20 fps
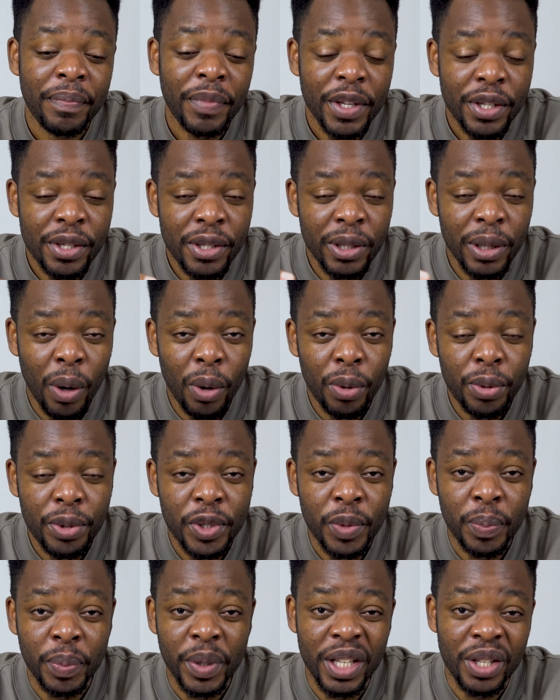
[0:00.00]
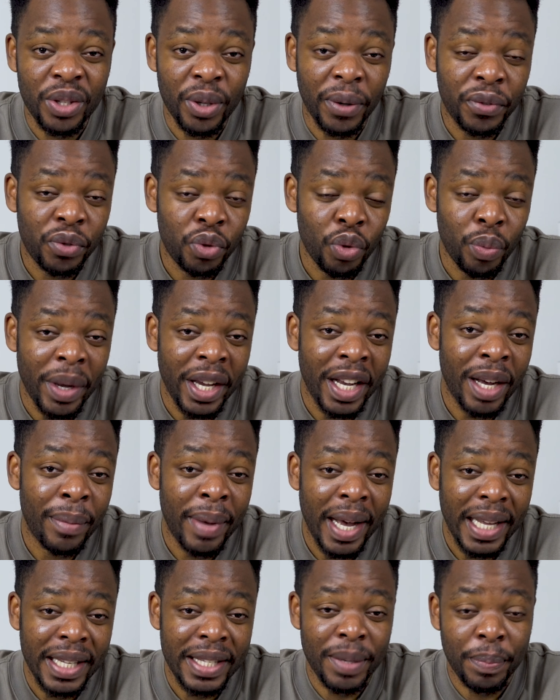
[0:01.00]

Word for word: slow speeds of two megabytes.